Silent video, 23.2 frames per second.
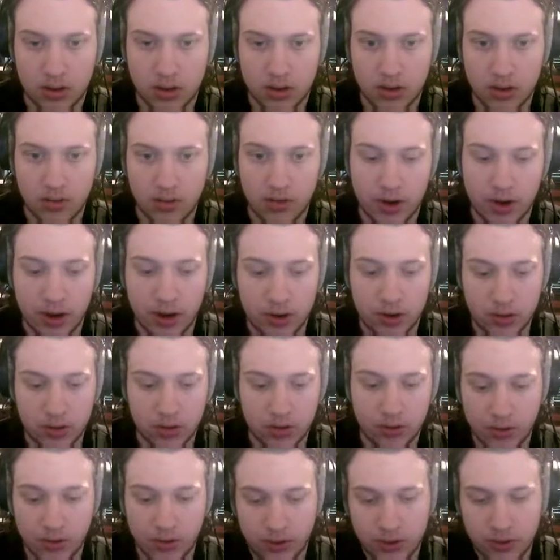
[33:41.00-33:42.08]
ray
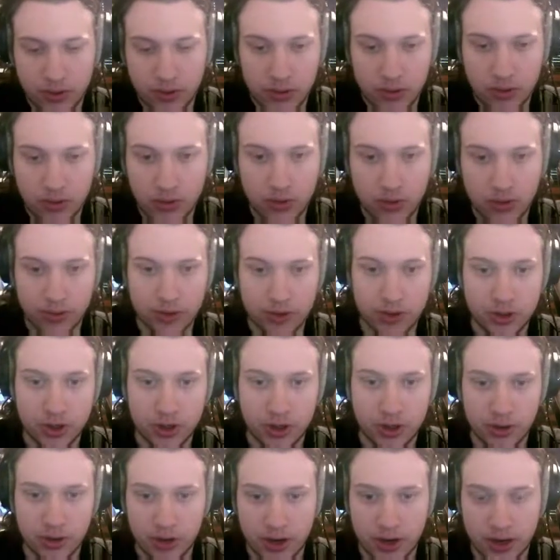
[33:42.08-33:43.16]
dot
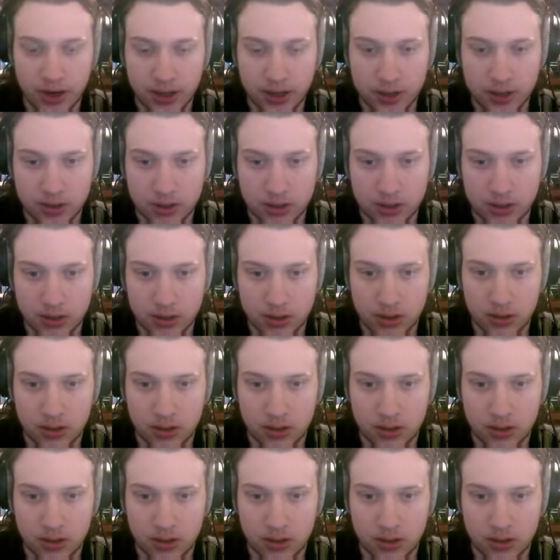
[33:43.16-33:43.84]
origin dot x,